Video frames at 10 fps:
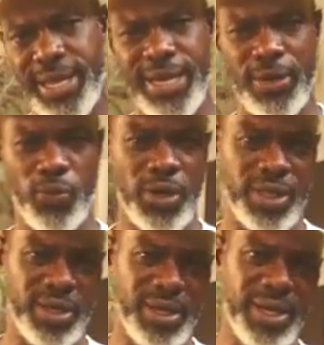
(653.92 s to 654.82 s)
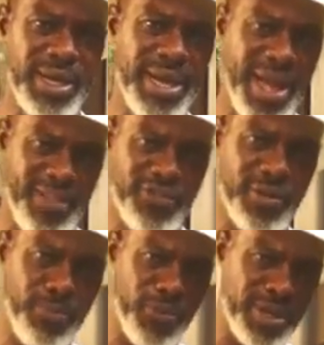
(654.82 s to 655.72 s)
and the water at
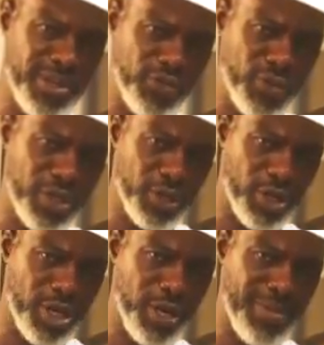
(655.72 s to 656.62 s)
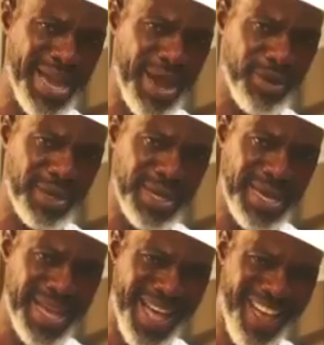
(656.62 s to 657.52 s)
some point is going to come out
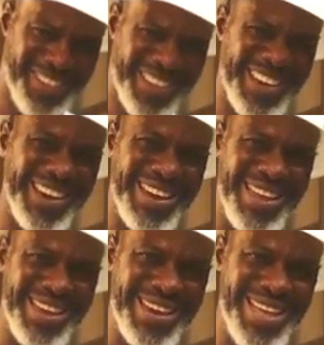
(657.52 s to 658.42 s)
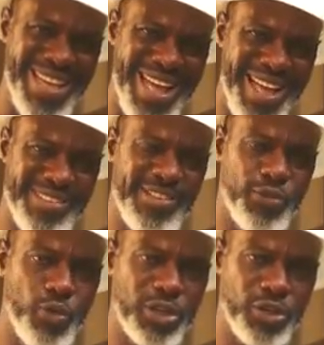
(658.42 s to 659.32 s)
as clean as this
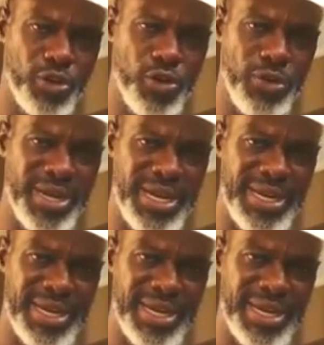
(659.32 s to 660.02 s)
water going in.